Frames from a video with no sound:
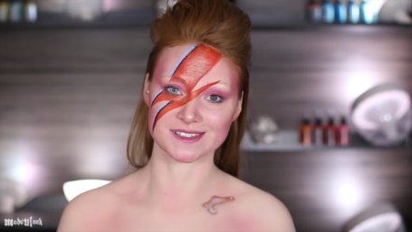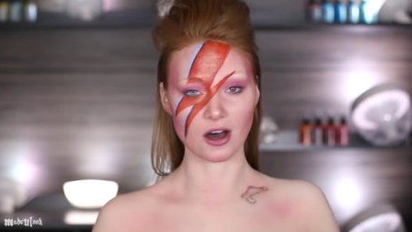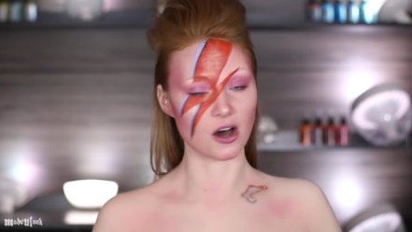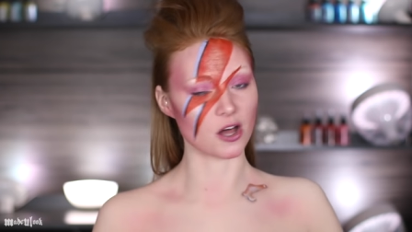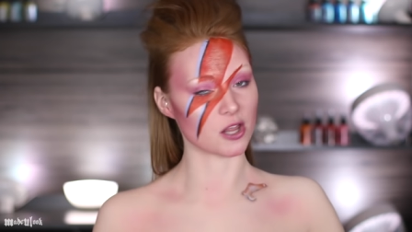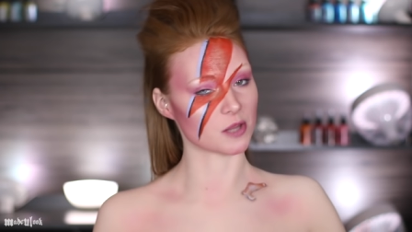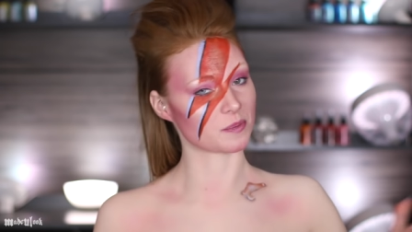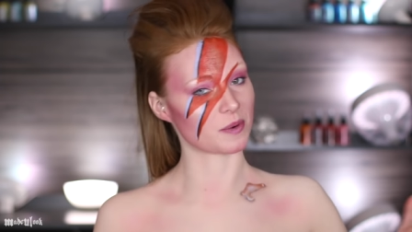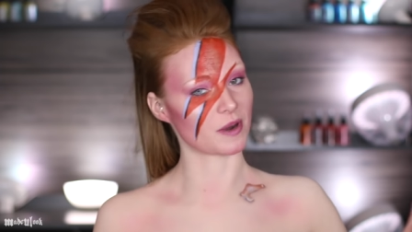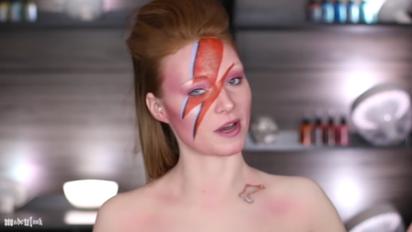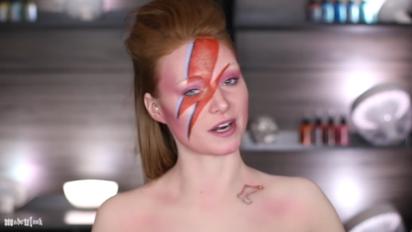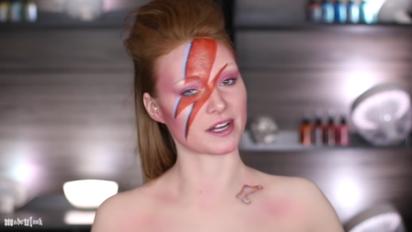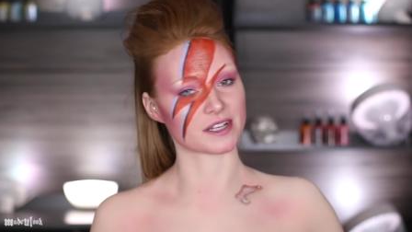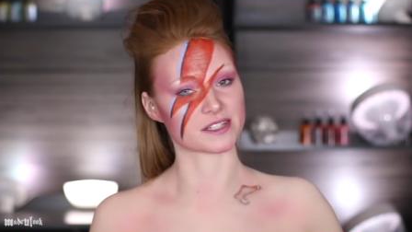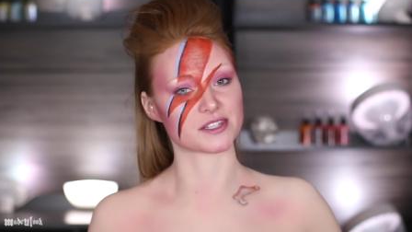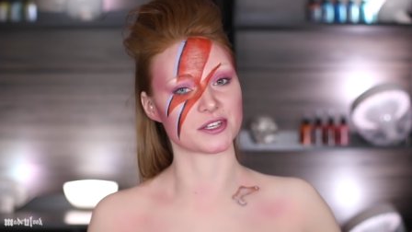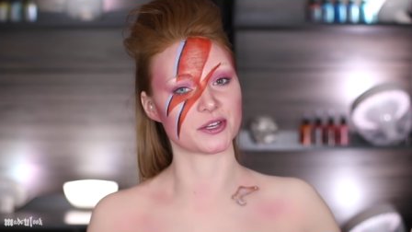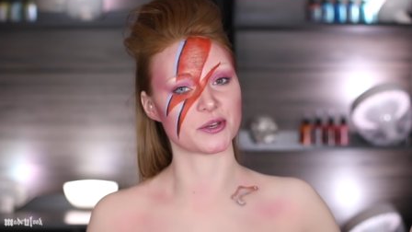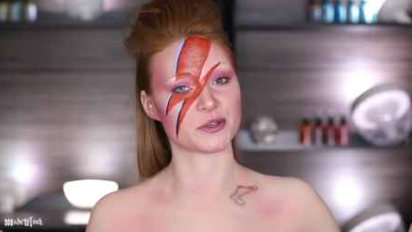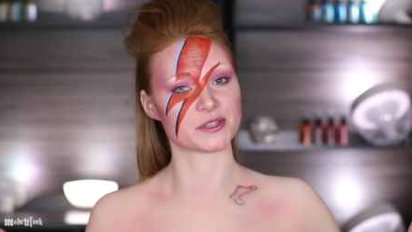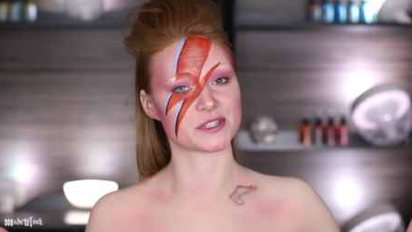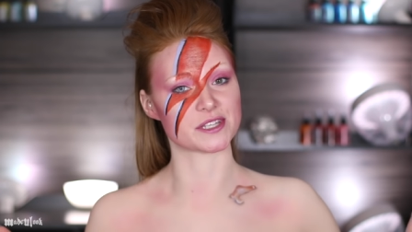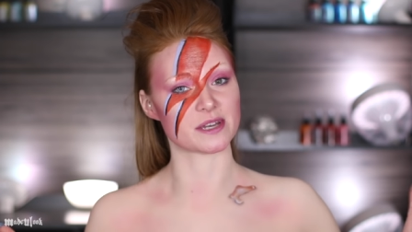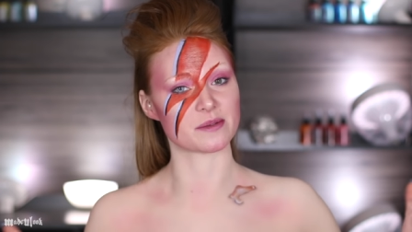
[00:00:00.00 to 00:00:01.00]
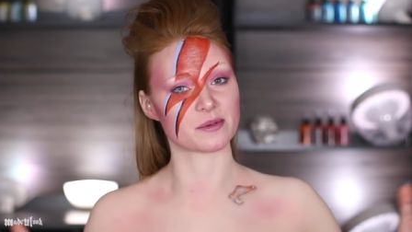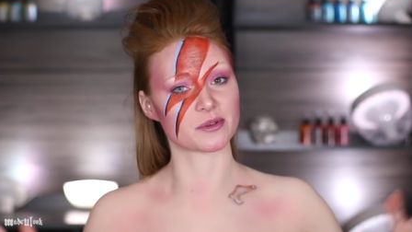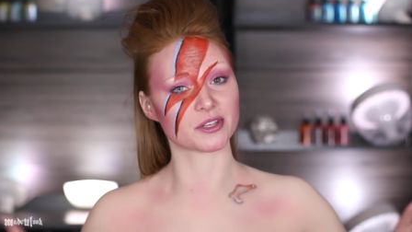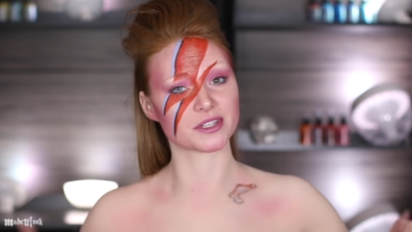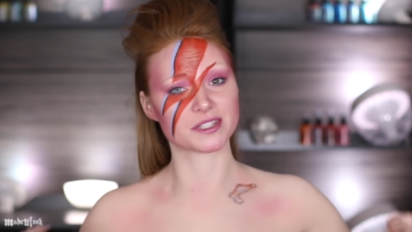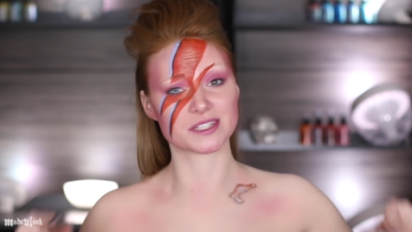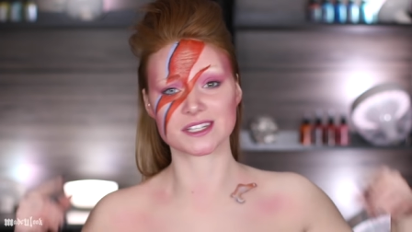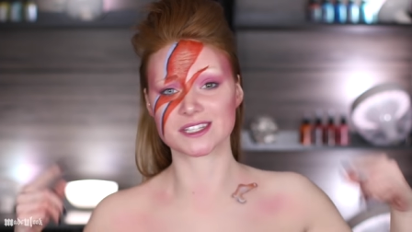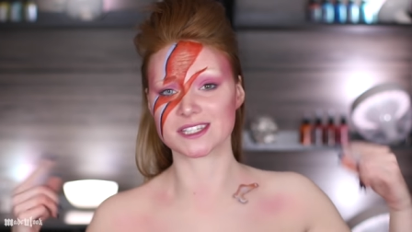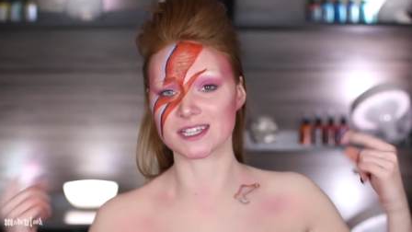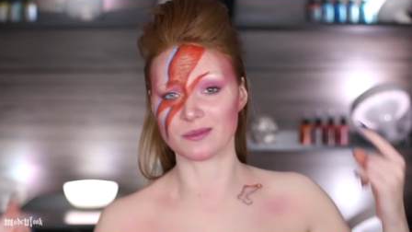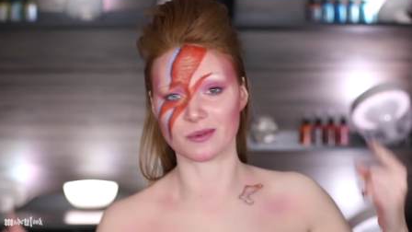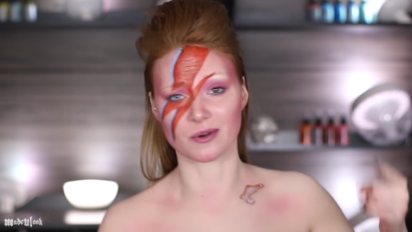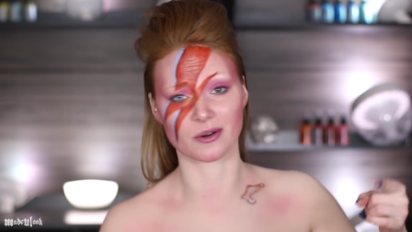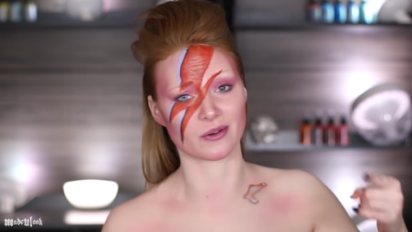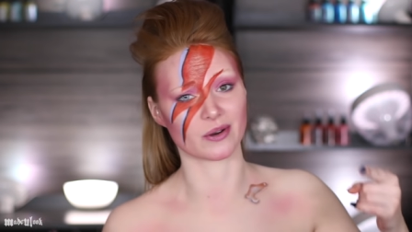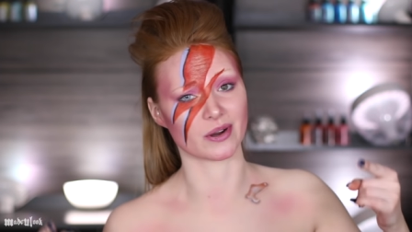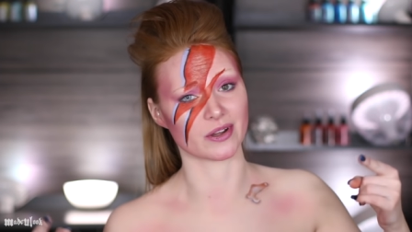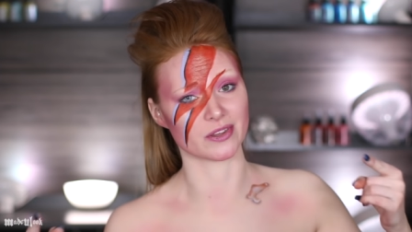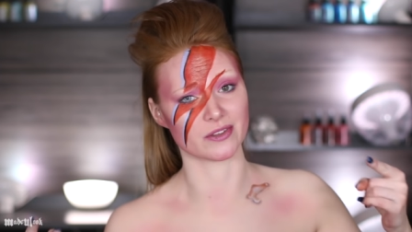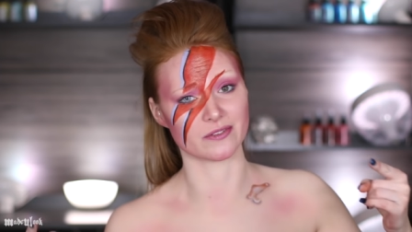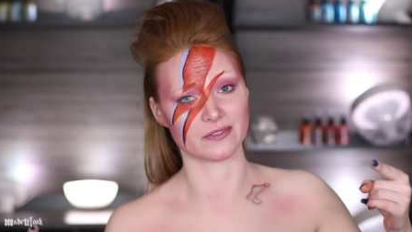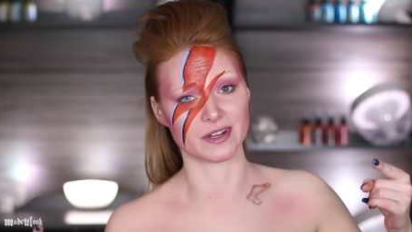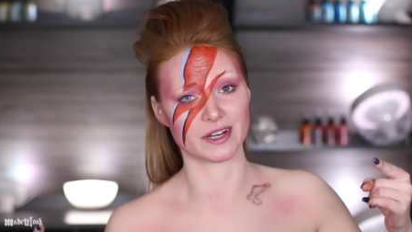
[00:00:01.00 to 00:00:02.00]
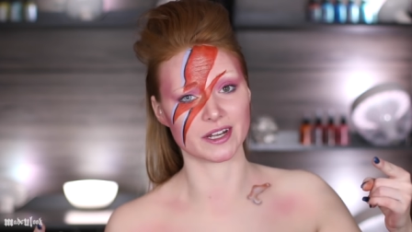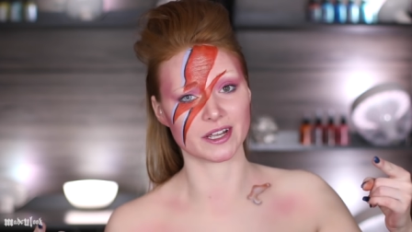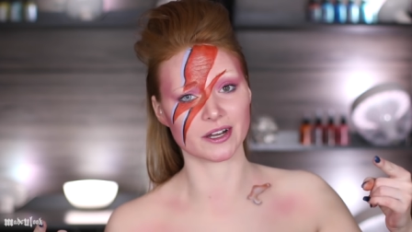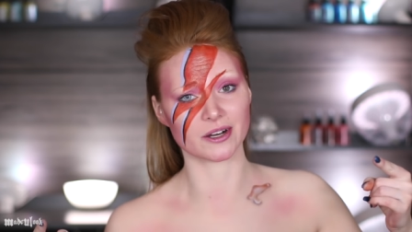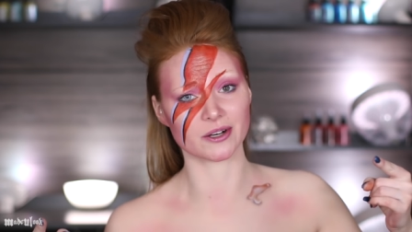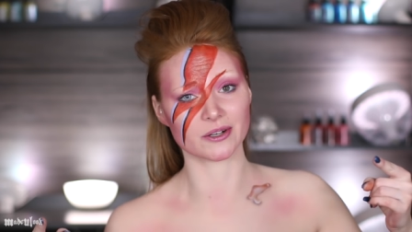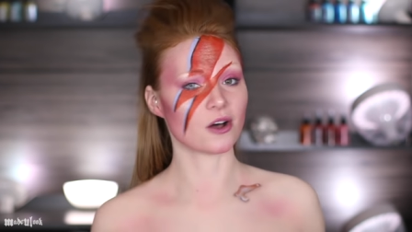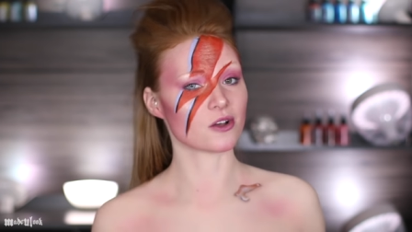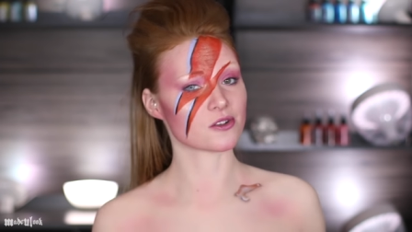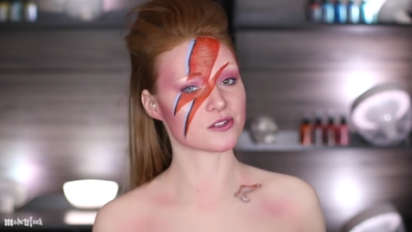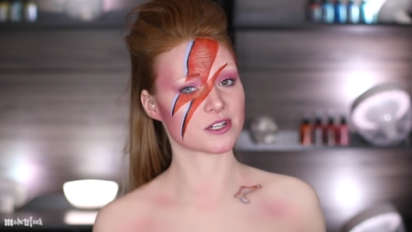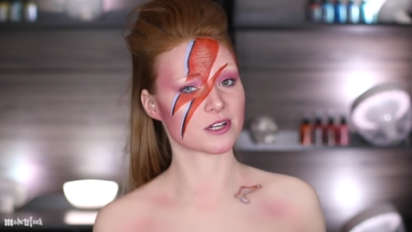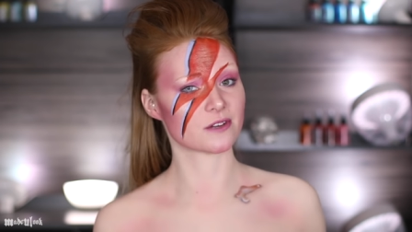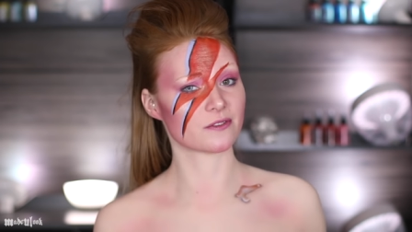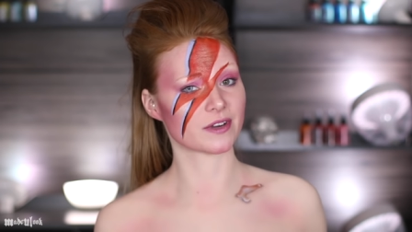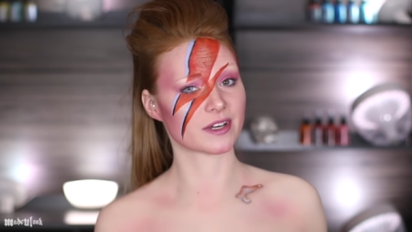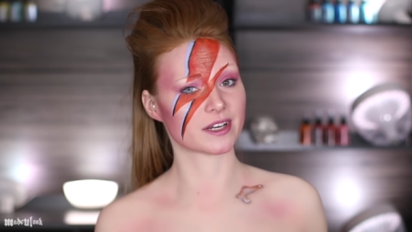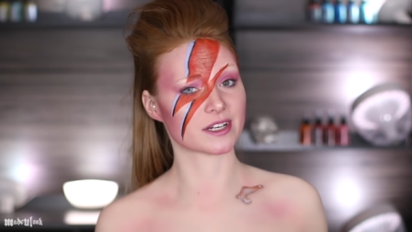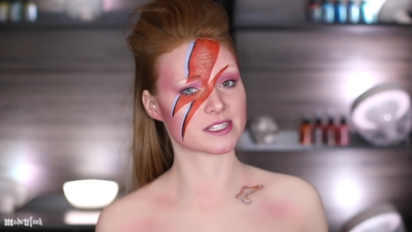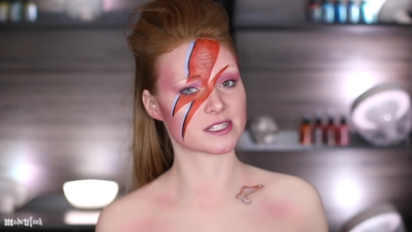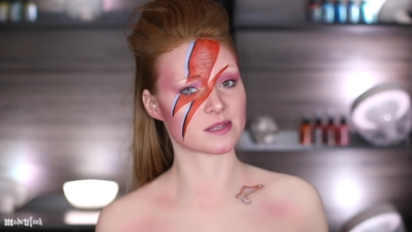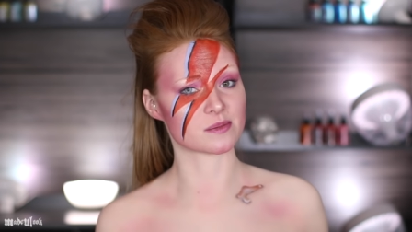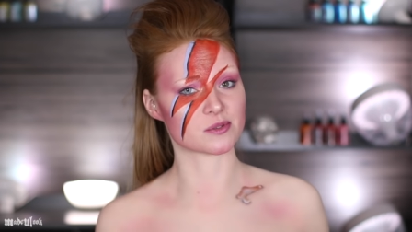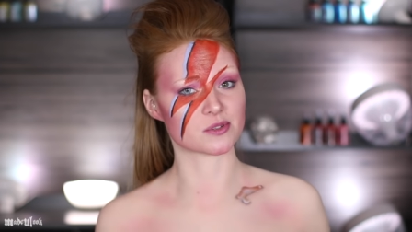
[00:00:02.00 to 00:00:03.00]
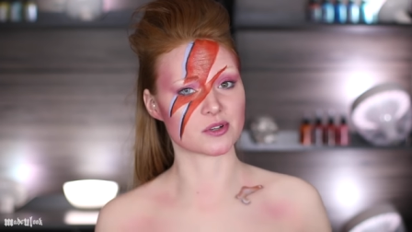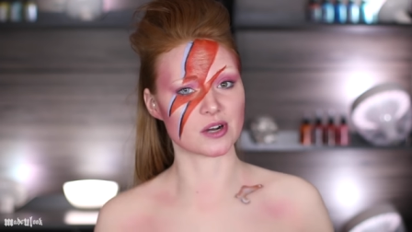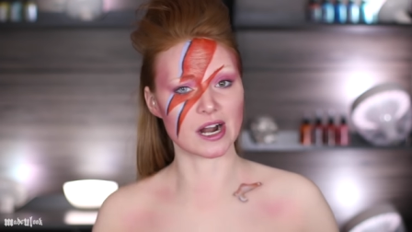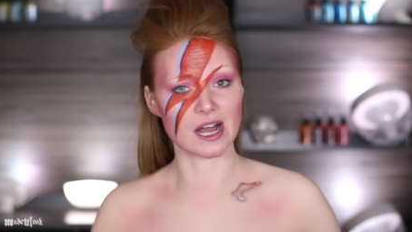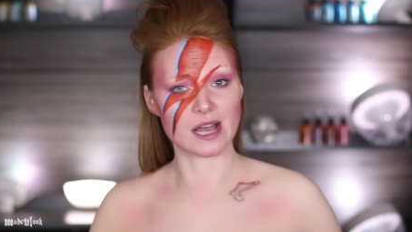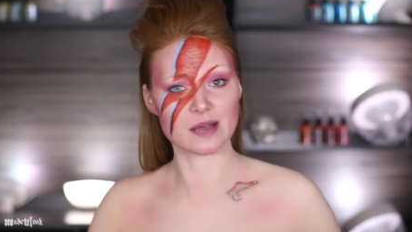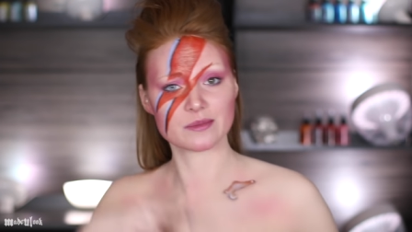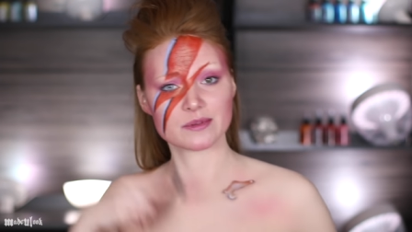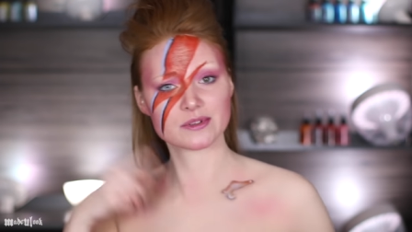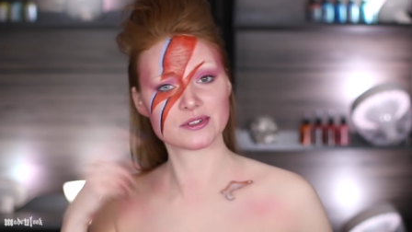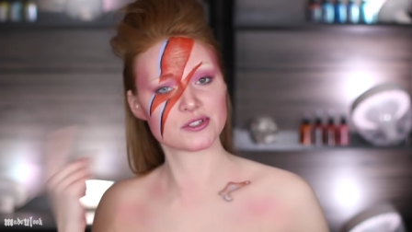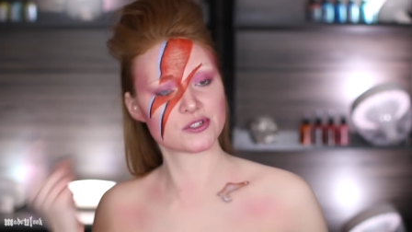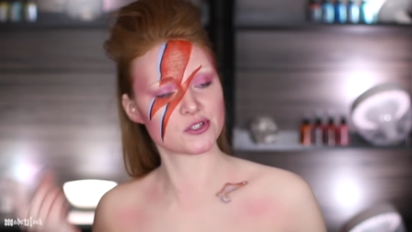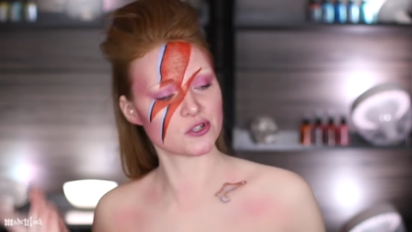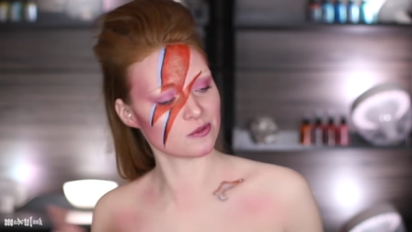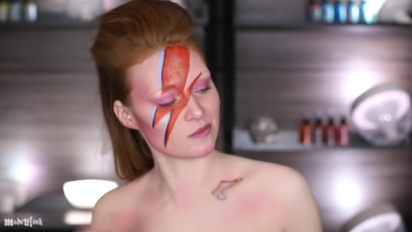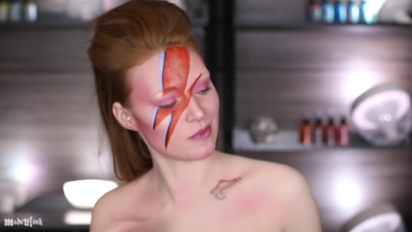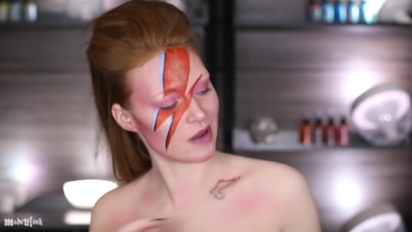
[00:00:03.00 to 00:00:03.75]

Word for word: All the products that you say we listed somewhere around the video. Also, don't forget to subscribe to